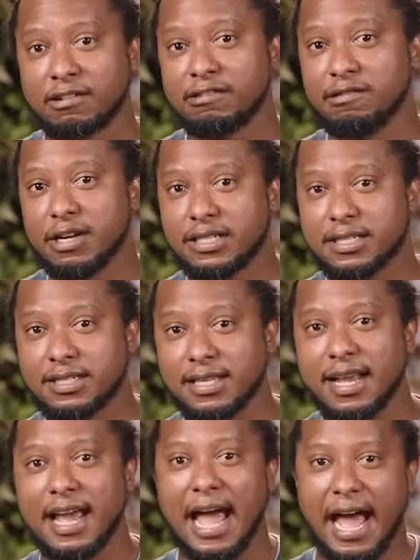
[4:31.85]
risks,
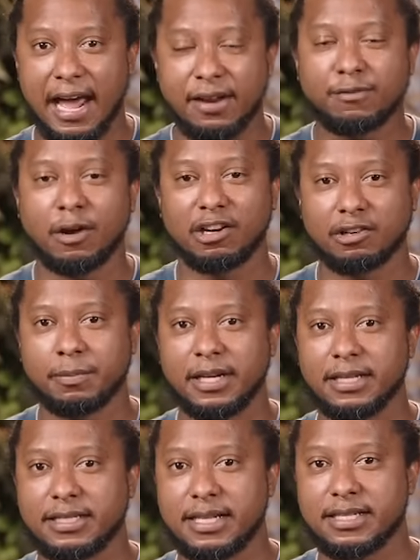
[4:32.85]
and
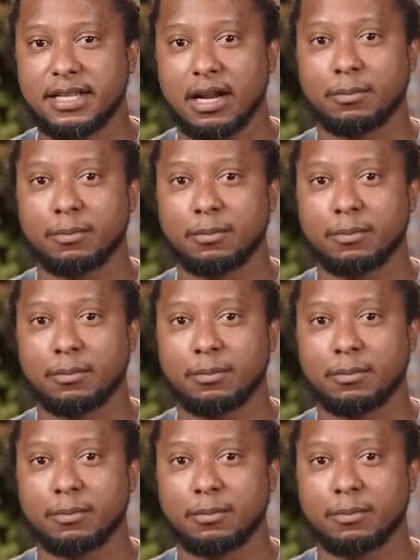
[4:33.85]
vulnerabilities that